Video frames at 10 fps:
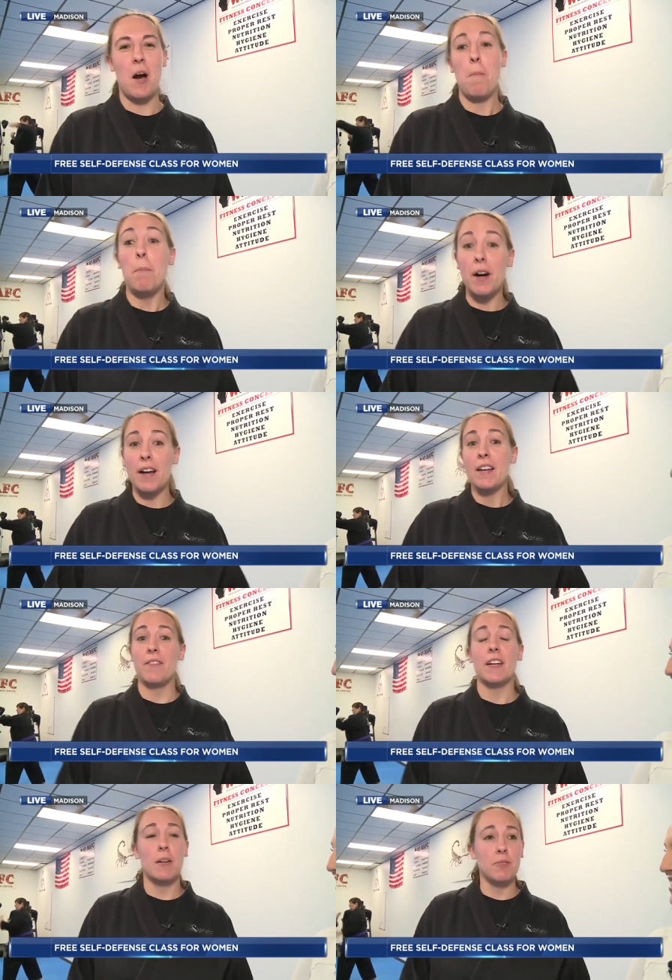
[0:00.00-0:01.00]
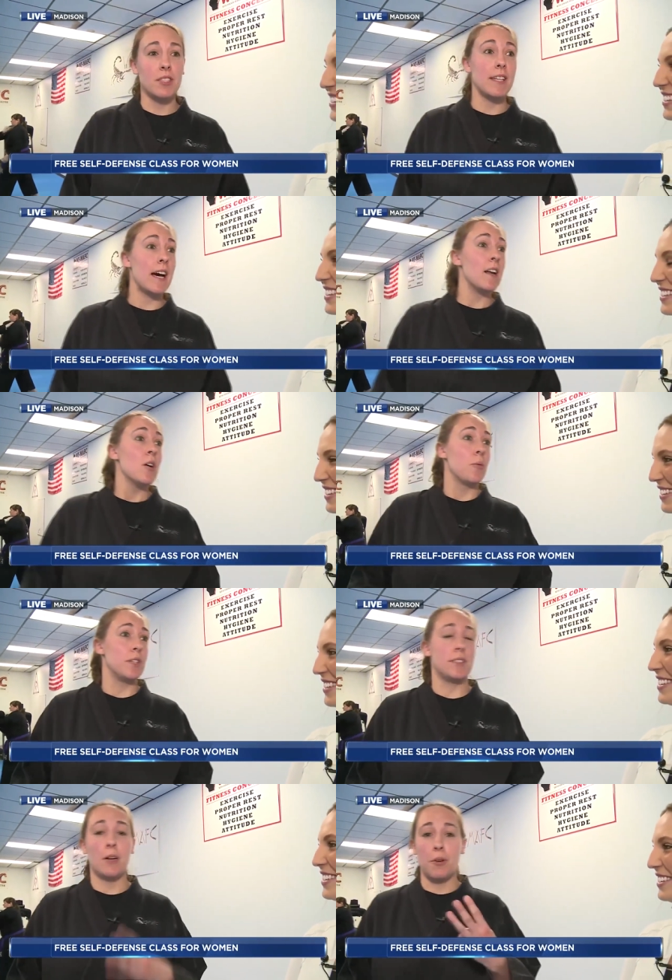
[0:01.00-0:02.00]
um, but if it comes to that,
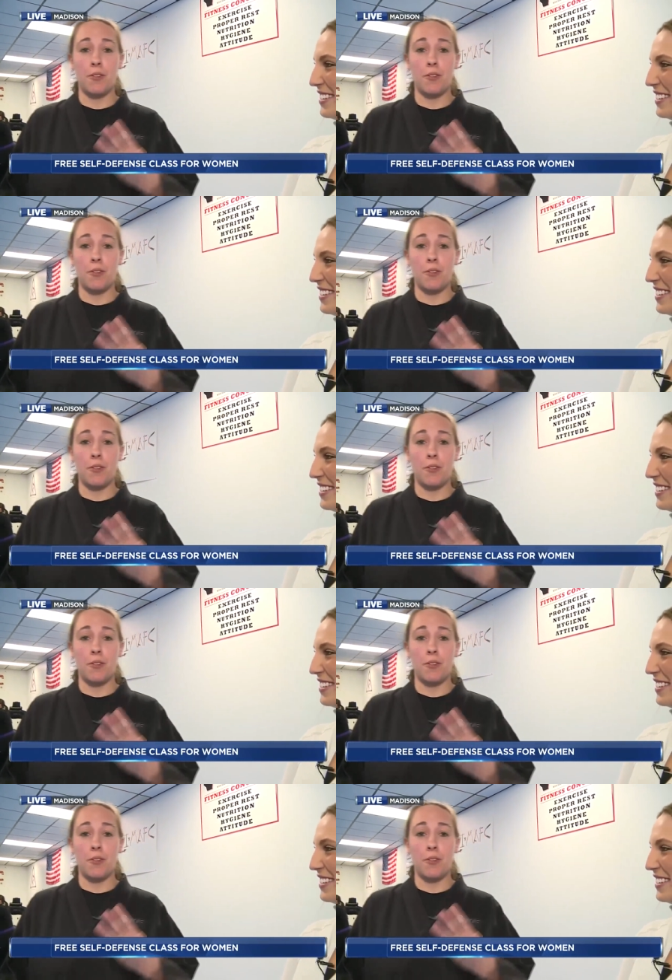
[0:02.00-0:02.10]
we start